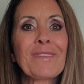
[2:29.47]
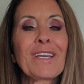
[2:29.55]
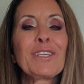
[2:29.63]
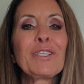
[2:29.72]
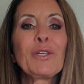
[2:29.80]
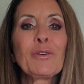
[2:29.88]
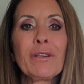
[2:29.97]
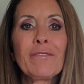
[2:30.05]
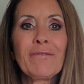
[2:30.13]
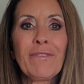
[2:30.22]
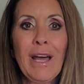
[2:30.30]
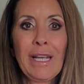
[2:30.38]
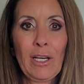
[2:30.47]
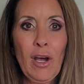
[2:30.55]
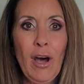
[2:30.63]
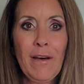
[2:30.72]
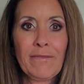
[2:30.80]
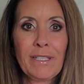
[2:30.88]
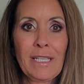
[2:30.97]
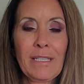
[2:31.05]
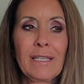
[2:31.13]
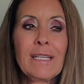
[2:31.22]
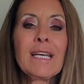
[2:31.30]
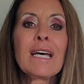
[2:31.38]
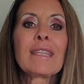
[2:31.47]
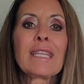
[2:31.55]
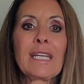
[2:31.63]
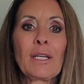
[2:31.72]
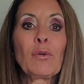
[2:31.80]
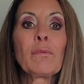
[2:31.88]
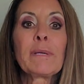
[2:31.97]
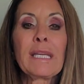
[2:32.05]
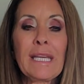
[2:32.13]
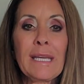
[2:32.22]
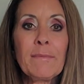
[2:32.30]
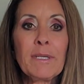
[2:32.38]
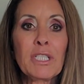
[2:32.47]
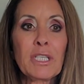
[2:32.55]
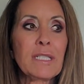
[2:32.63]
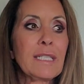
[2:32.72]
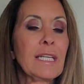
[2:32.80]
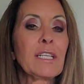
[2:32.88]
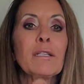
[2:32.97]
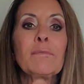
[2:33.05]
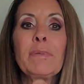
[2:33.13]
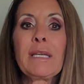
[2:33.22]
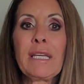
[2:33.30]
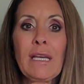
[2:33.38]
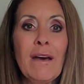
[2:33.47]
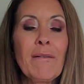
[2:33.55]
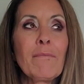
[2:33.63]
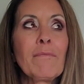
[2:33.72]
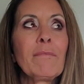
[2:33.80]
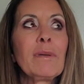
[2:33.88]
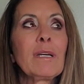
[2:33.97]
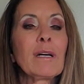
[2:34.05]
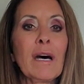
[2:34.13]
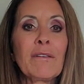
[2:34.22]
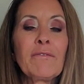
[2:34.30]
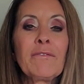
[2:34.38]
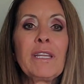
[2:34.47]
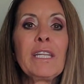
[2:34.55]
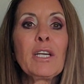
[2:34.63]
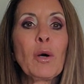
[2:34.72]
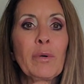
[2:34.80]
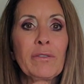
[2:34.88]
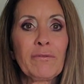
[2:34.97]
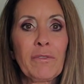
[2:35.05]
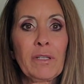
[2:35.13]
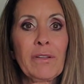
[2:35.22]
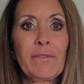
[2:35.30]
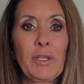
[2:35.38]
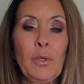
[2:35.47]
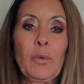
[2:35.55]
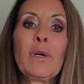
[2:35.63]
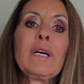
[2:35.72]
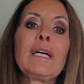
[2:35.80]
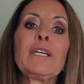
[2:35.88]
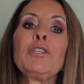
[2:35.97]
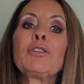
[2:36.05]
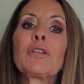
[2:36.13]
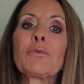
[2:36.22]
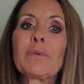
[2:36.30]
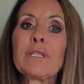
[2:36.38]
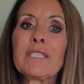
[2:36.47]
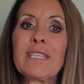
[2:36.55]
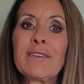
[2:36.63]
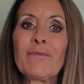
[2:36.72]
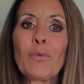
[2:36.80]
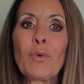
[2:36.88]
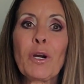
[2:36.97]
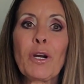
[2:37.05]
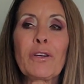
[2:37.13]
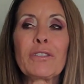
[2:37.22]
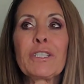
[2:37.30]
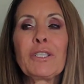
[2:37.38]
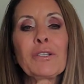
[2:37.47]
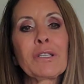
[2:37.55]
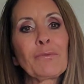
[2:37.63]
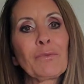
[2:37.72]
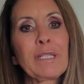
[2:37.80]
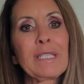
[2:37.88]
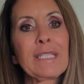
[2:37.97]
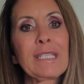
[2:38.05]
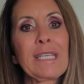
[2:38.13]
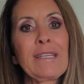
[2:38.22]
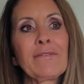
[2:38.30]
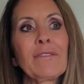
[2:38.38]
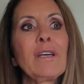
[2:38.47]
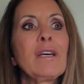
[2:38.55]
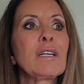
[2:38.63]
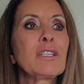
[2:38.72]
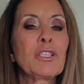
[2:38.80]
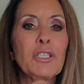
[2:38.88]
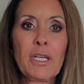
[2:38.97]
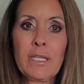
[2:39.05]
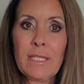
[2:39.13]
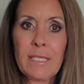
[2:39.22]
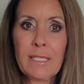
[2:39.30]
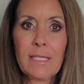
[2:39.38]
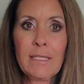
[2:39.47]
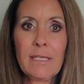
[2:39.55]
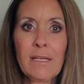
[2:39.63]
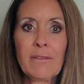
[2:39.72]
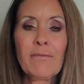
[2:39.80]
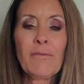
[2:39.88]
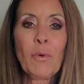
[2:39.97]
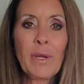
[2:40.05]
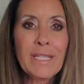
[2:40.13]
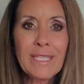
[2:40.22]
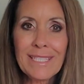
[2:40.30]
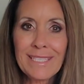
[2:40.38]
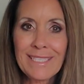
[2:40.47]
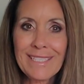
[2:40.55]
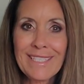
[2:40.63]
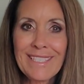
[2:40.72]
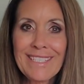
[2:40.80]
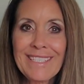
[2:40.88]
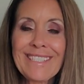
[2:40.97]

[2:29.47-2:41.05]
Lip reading: you can find often that it will be images. It could be a video in front of you. You could receive words. You can receive just voices,